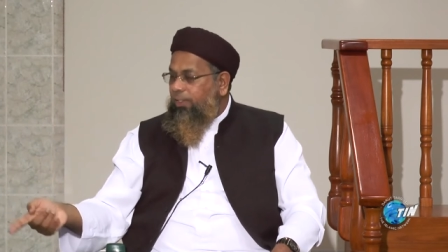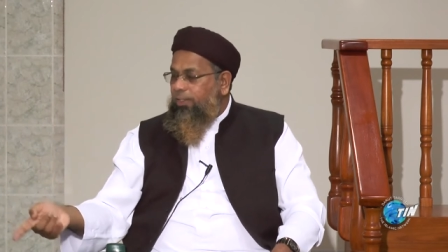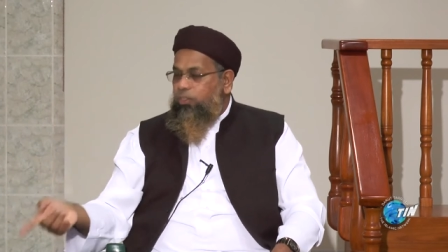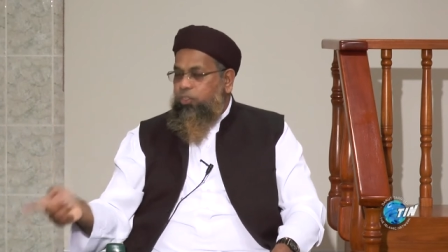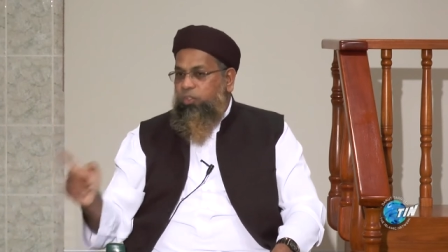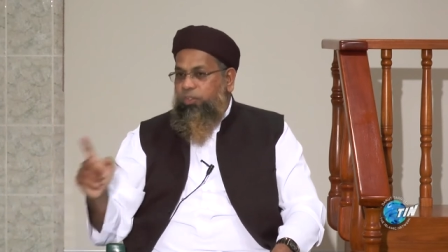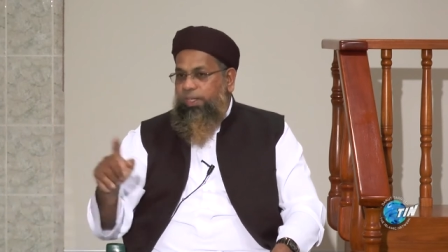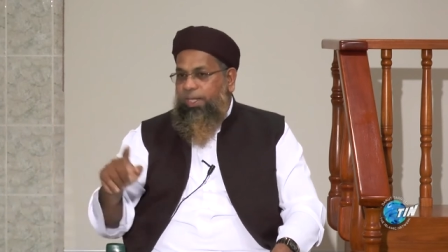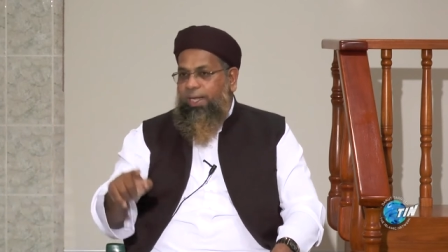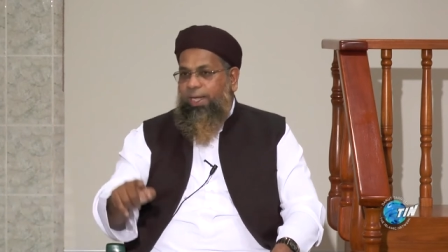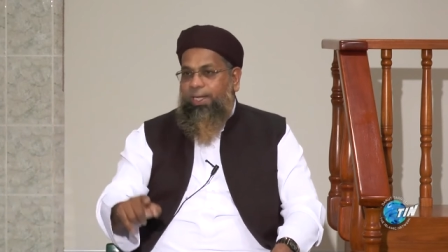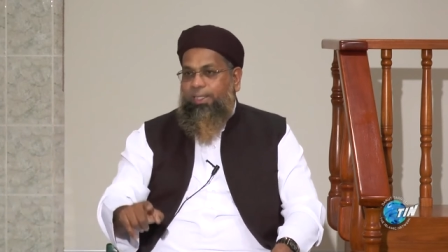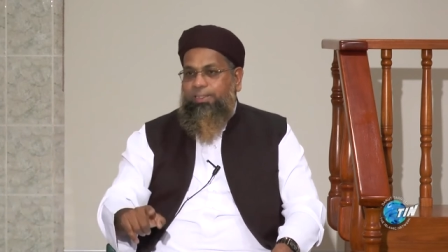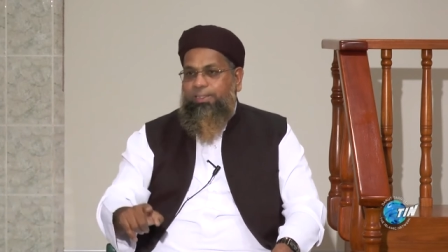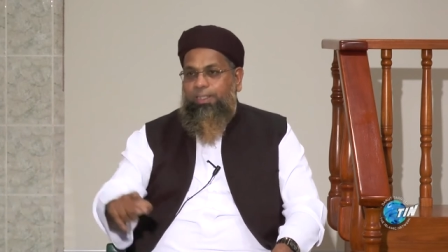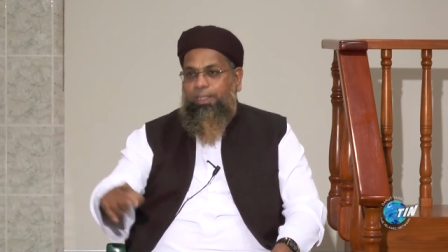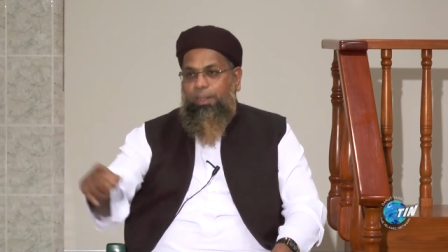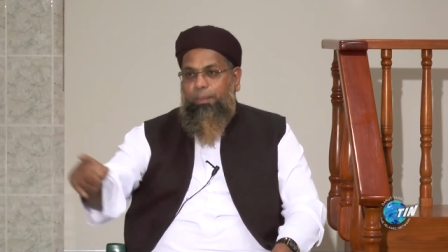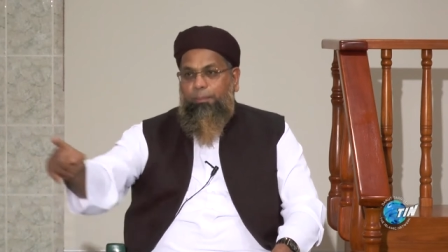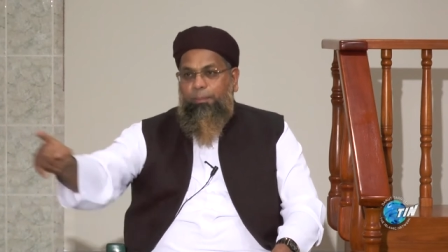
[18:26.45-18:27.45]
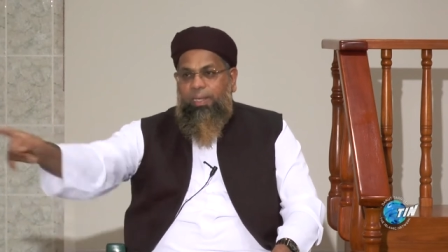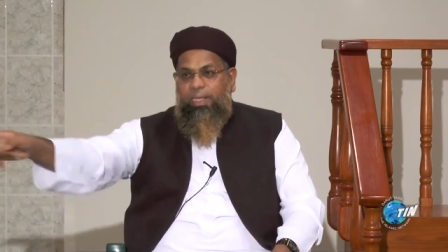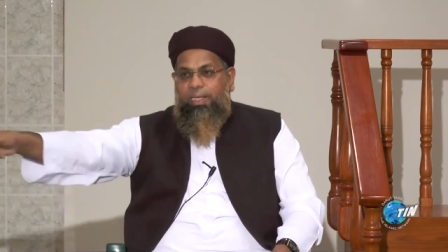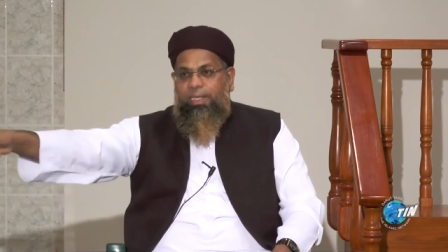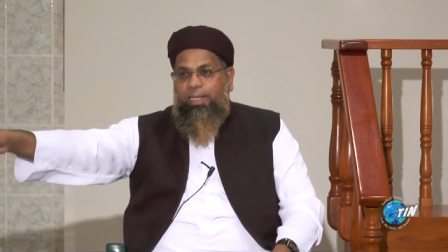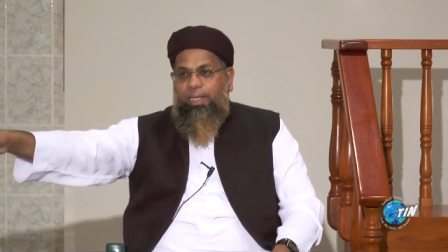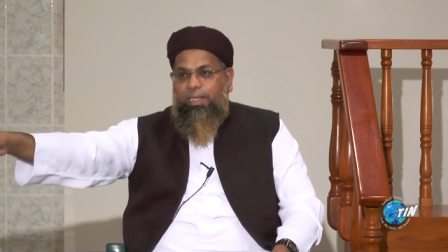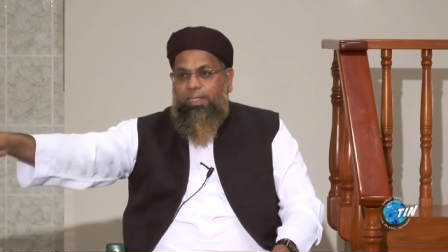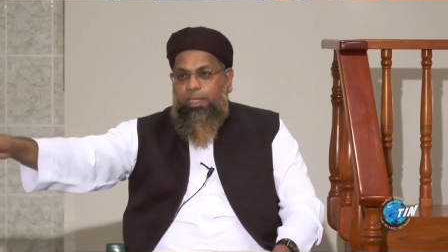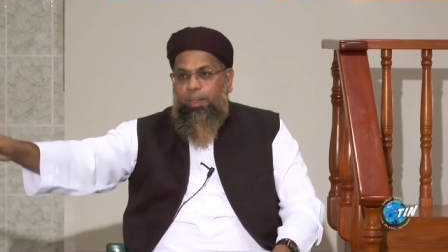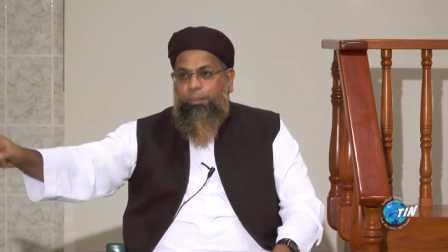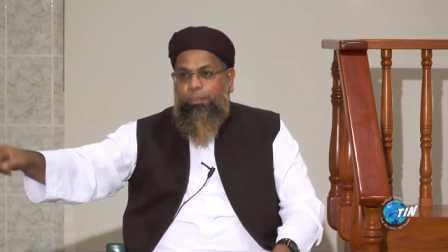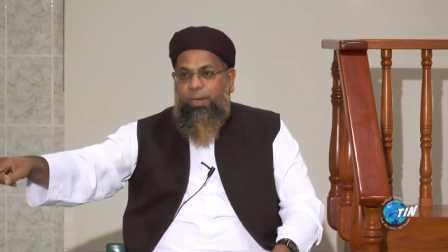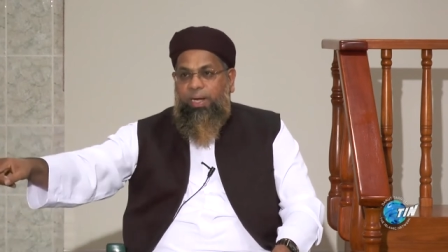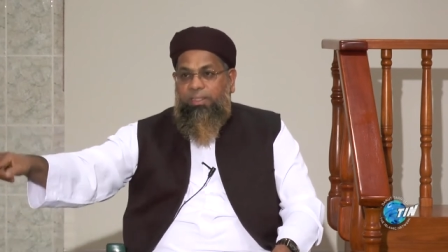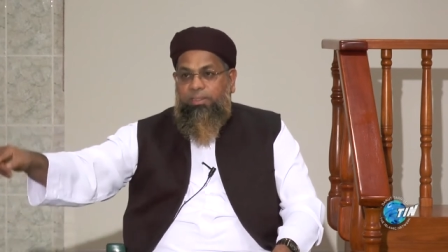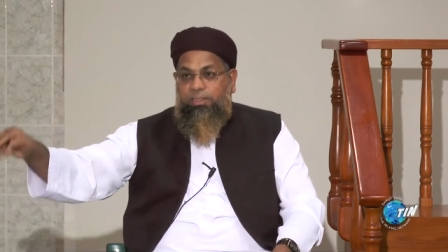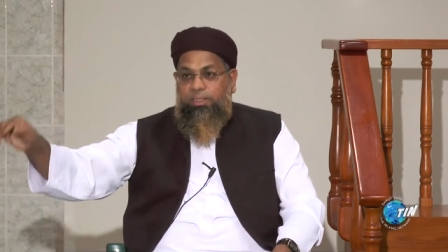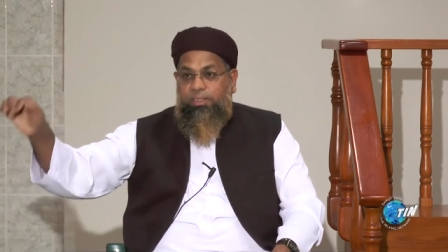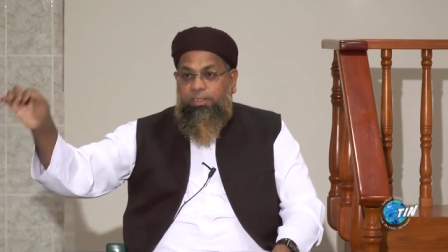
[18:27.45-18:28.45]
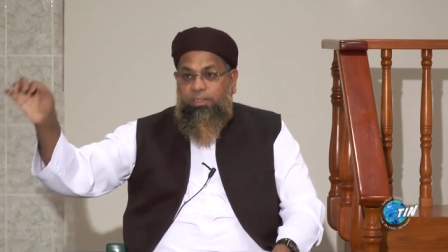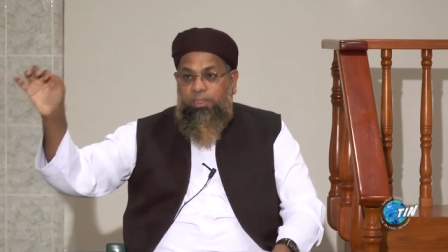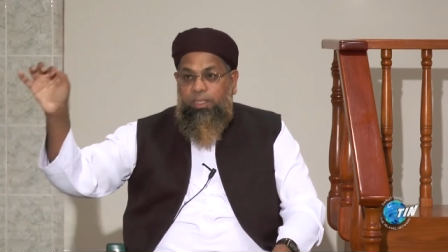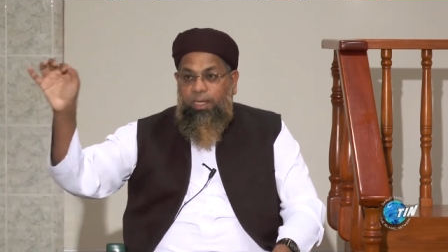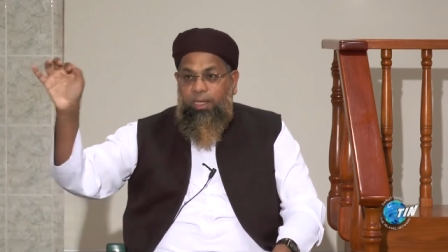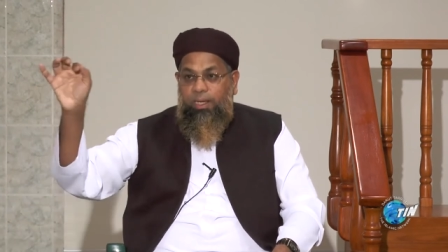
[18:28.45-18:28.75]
so they had to immediately practice